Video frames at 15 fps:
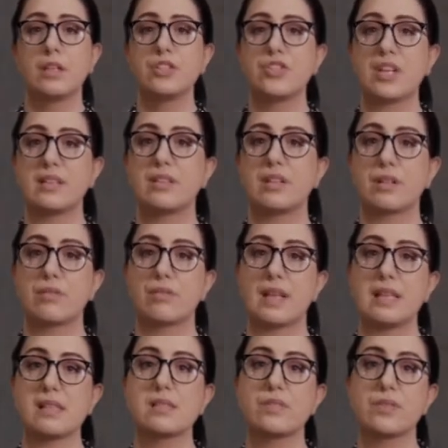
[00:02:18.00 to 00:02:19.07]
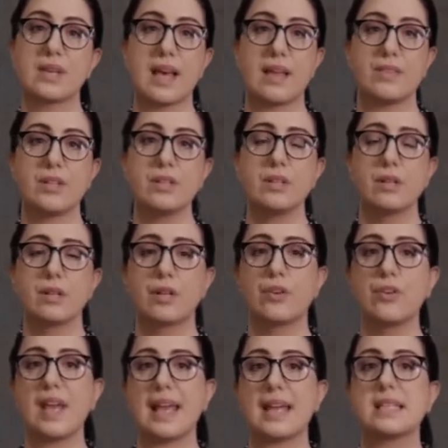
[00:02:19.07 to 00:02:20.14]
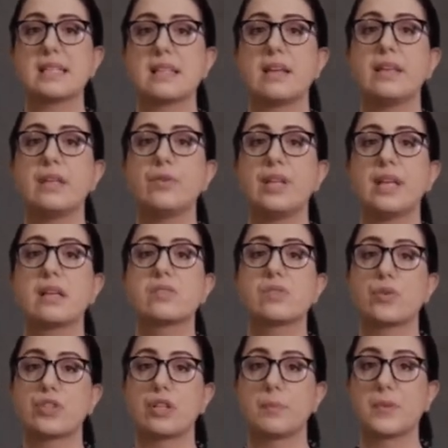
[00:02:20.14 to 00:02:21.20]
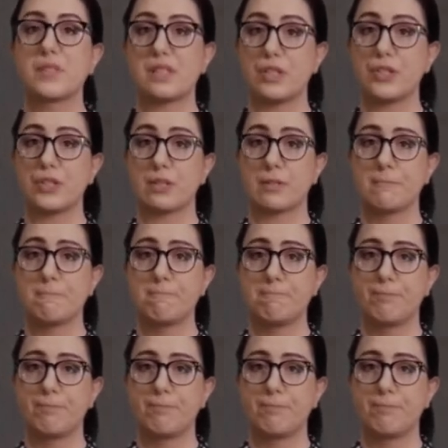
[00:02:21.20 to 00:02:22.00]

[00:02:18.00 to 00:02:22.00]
Gender and race together create a unique social position.